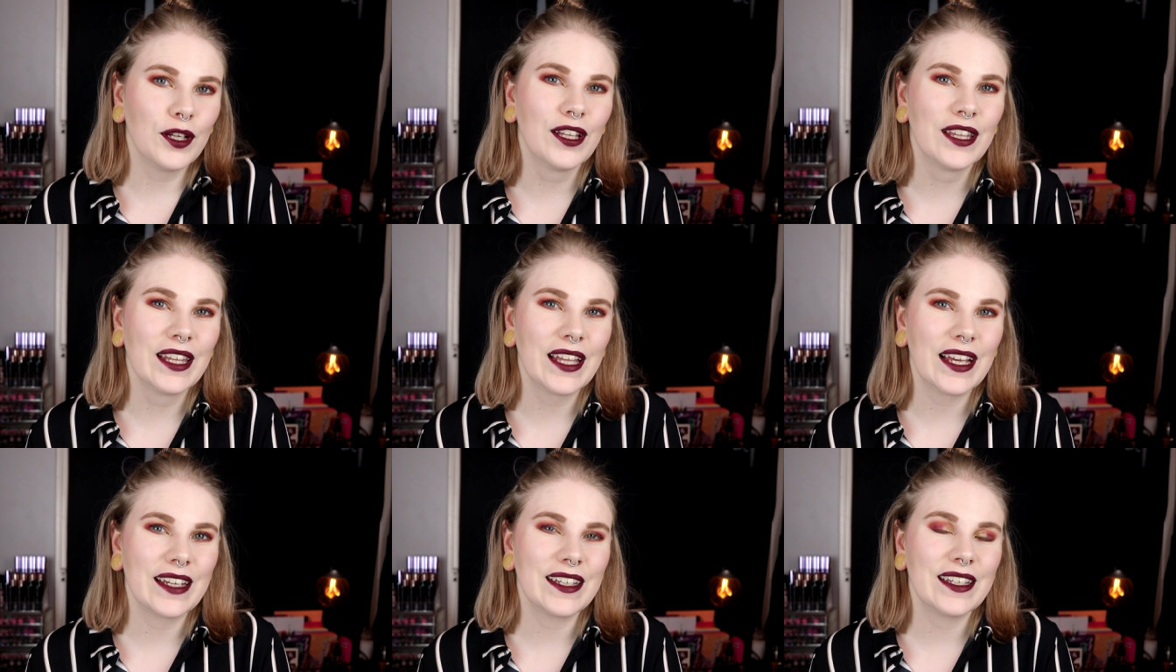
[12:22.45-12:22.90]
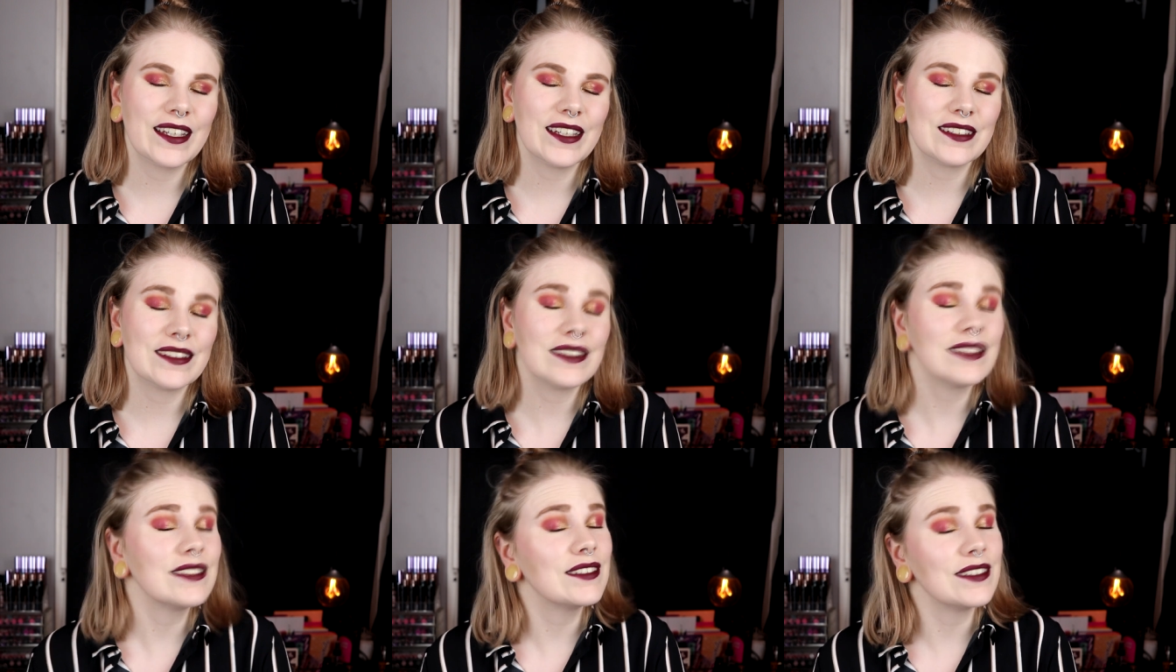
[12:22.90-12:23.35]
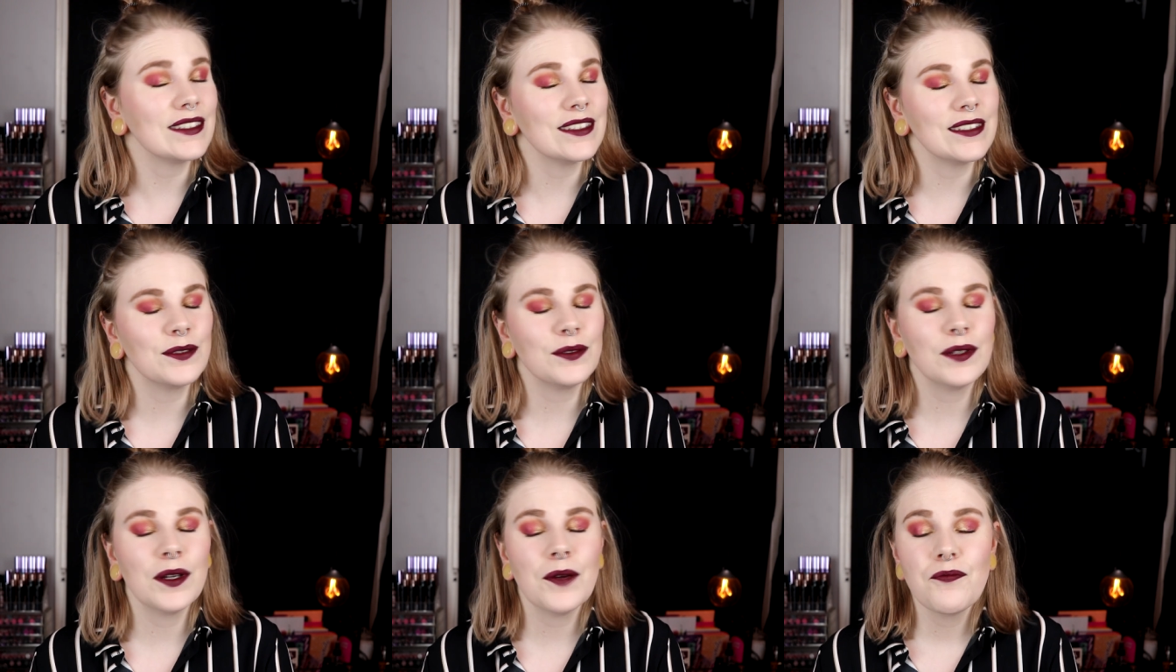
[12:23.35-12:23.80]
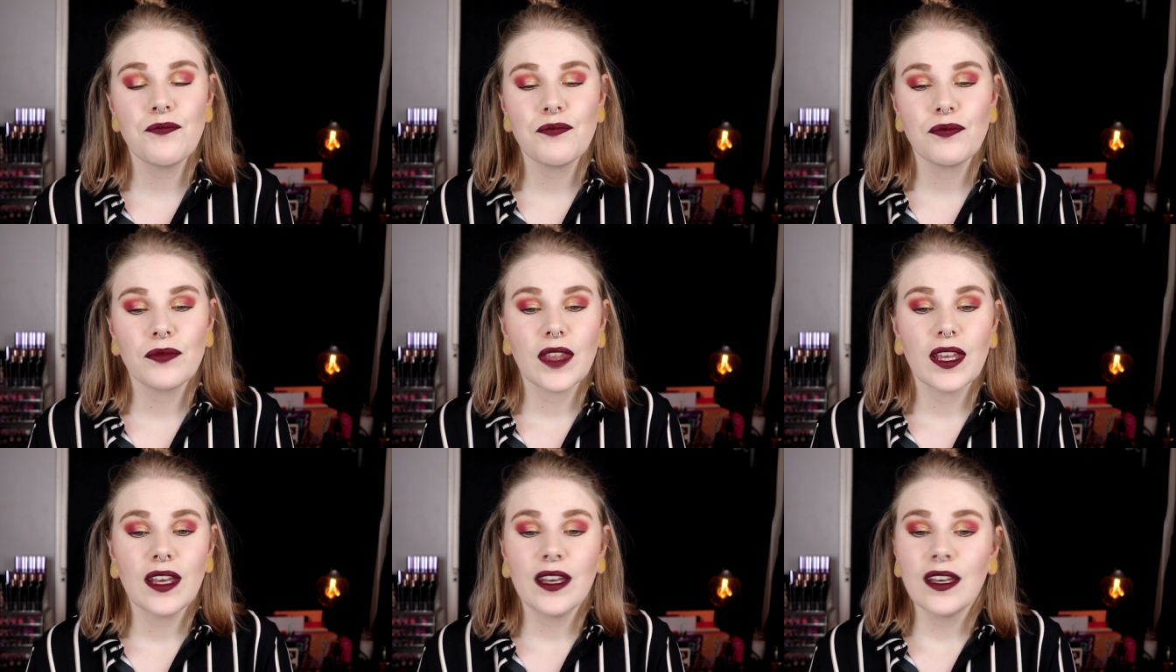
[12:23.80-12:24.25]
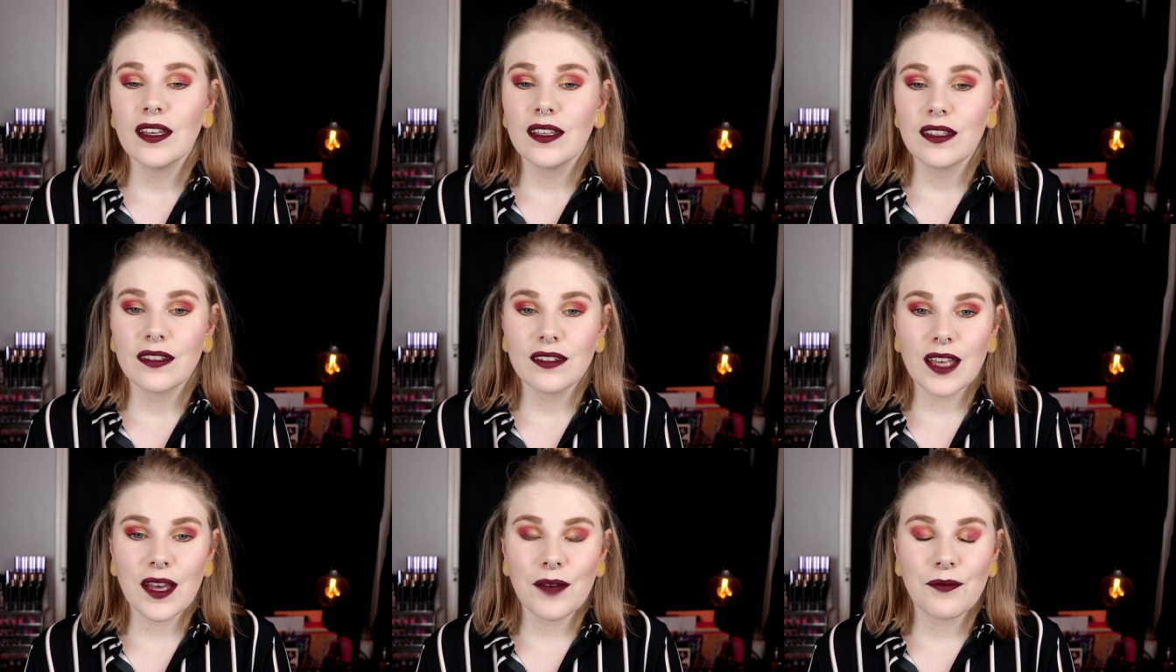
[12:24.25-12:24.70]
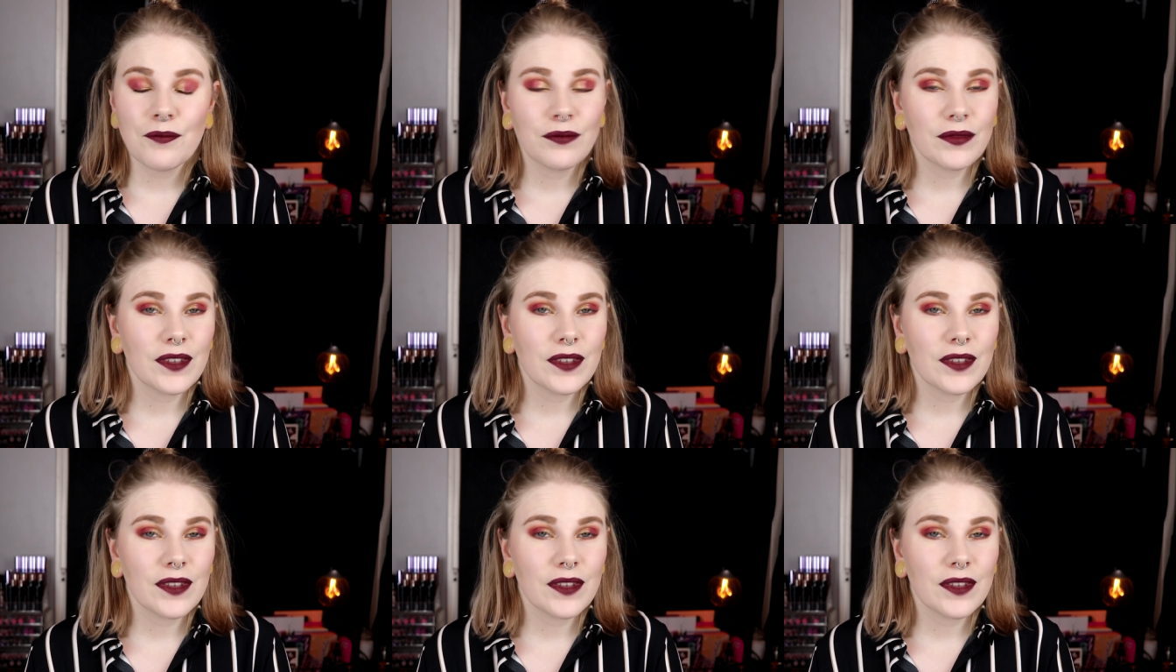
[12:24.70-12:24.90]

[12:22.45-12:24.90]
you like it too. So yeah,